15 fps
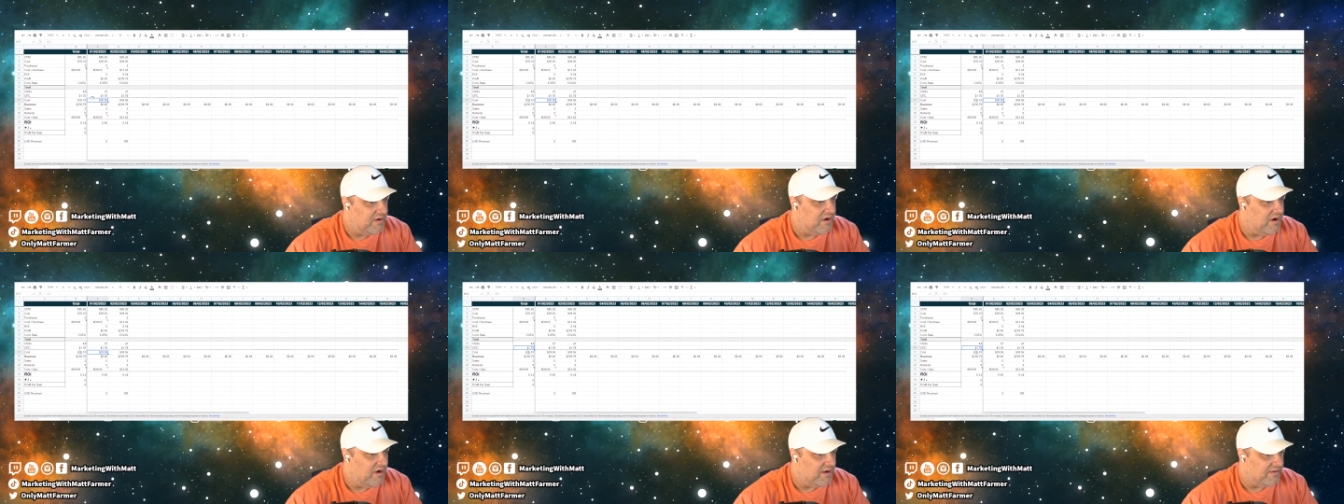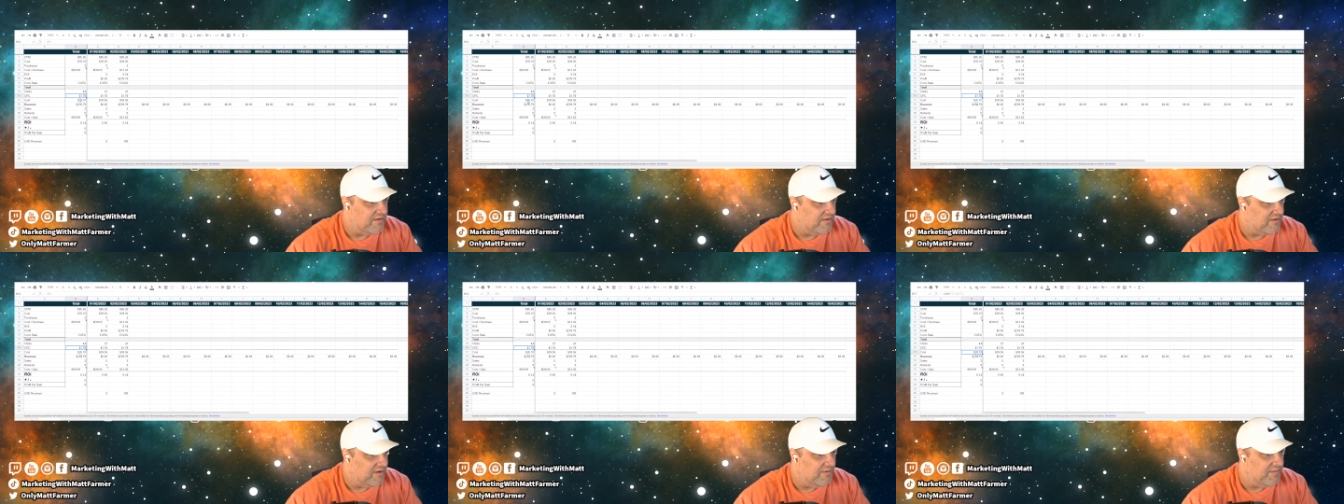Cost
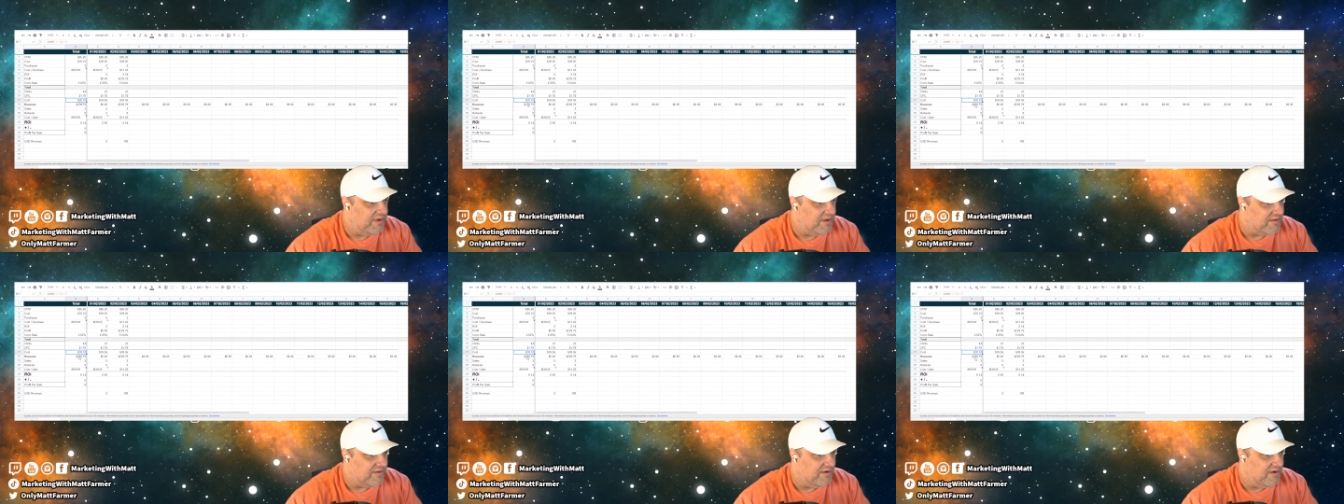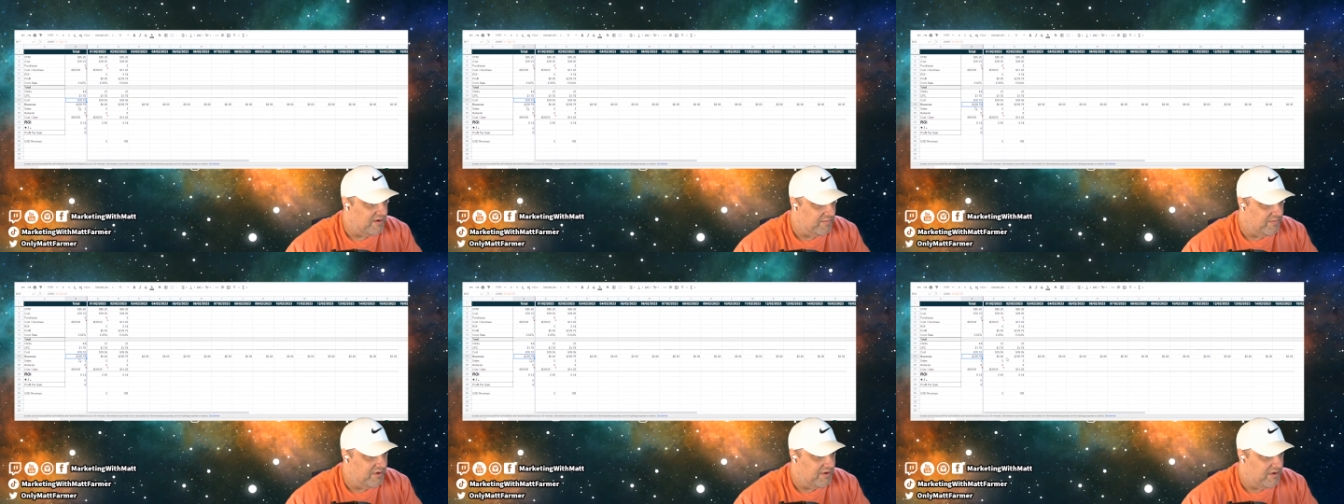is gonna be a
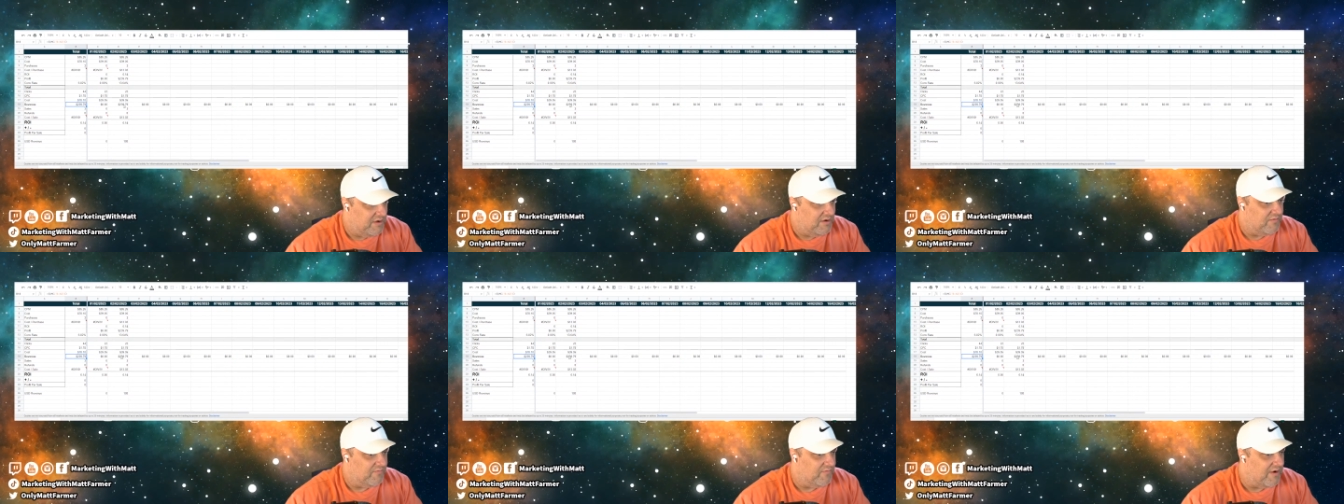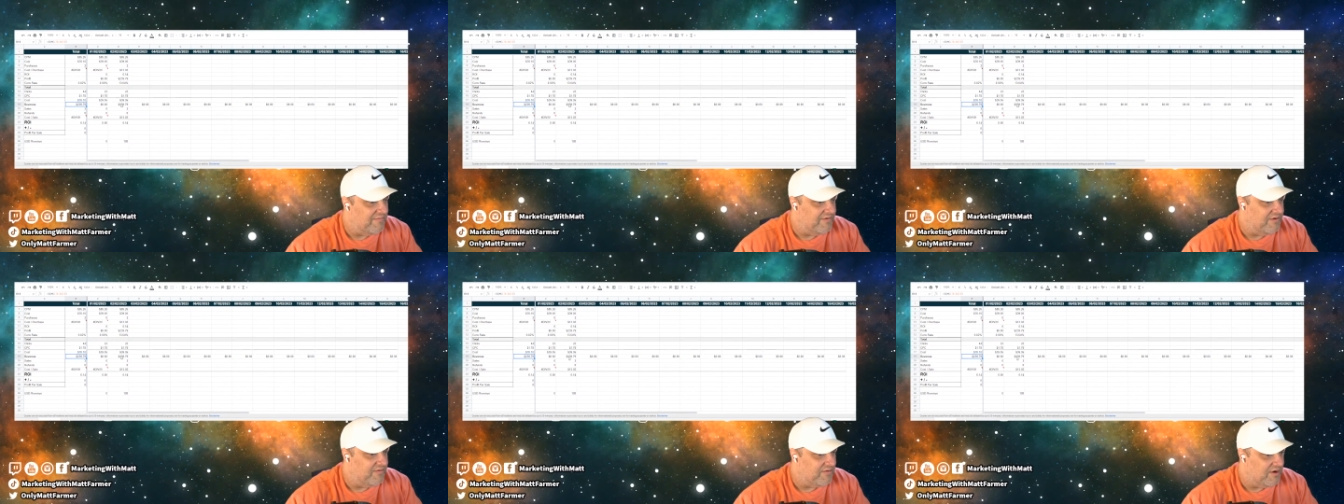sum.
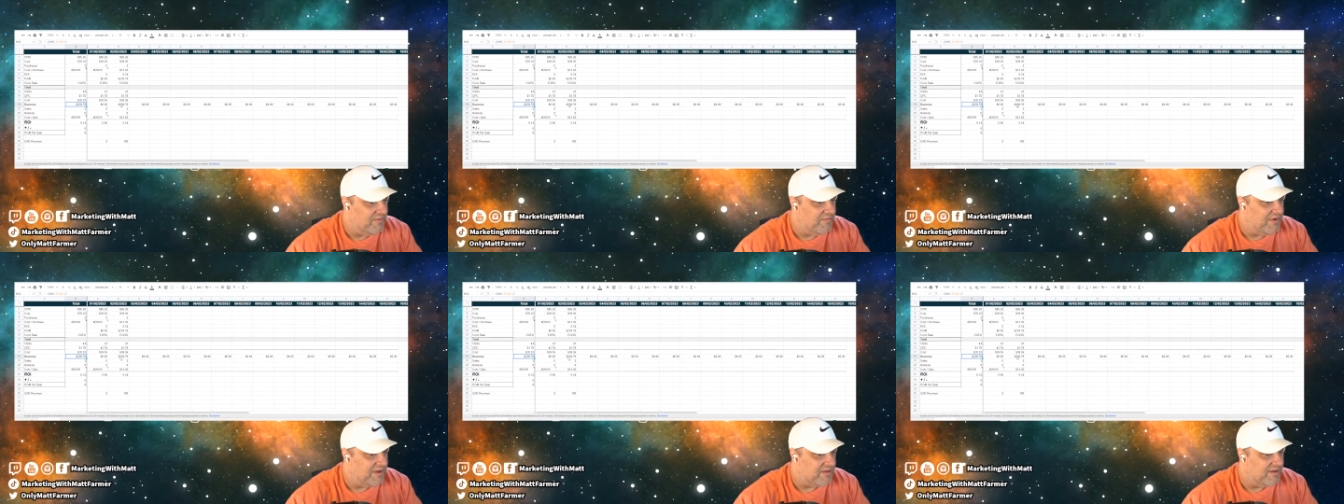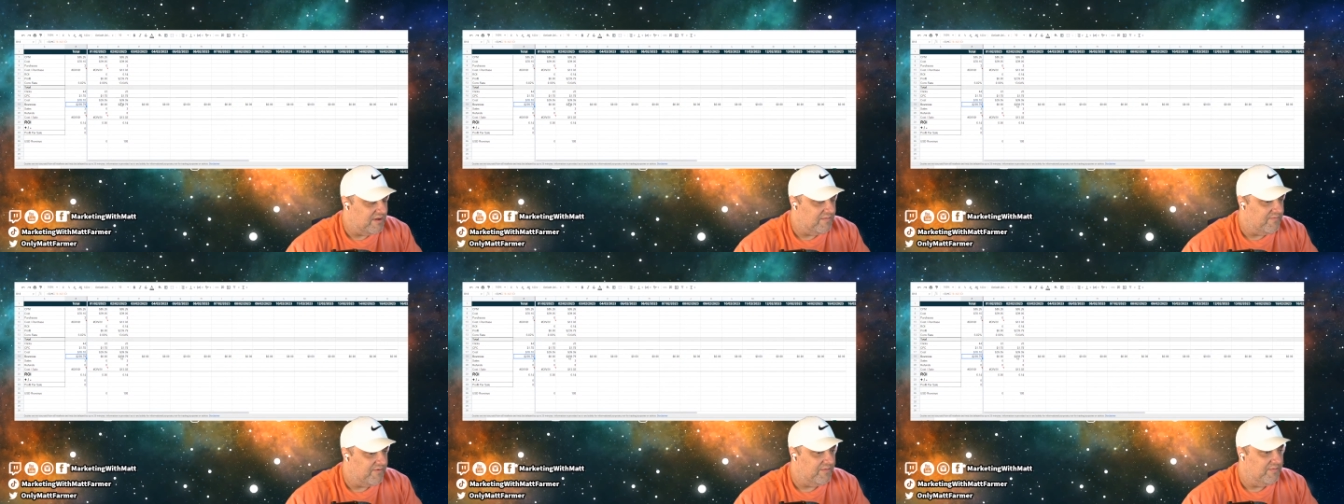Revenue is gonna be a
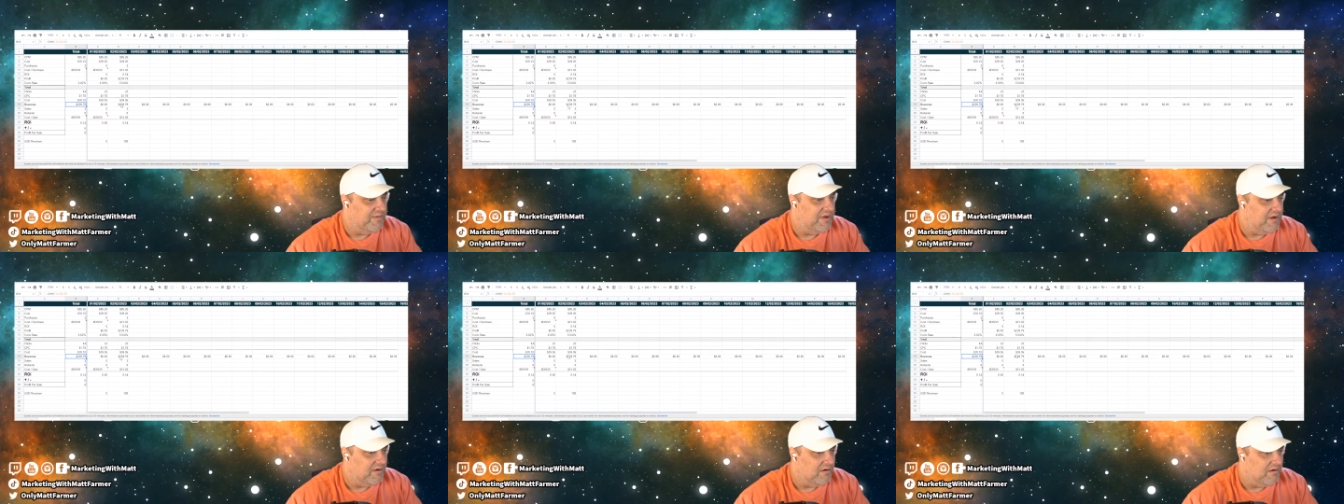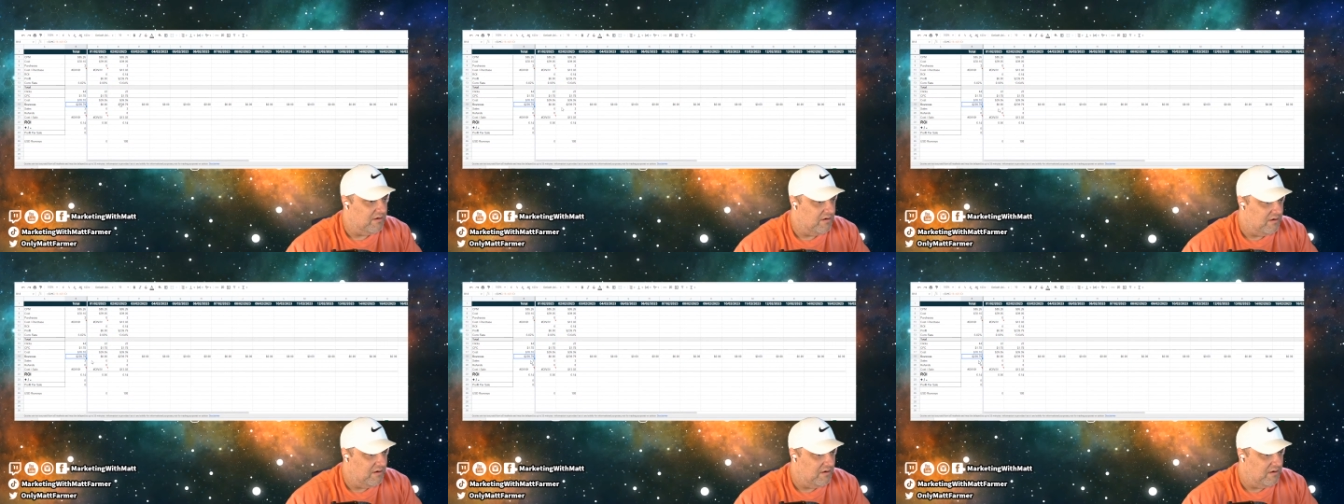sum from here.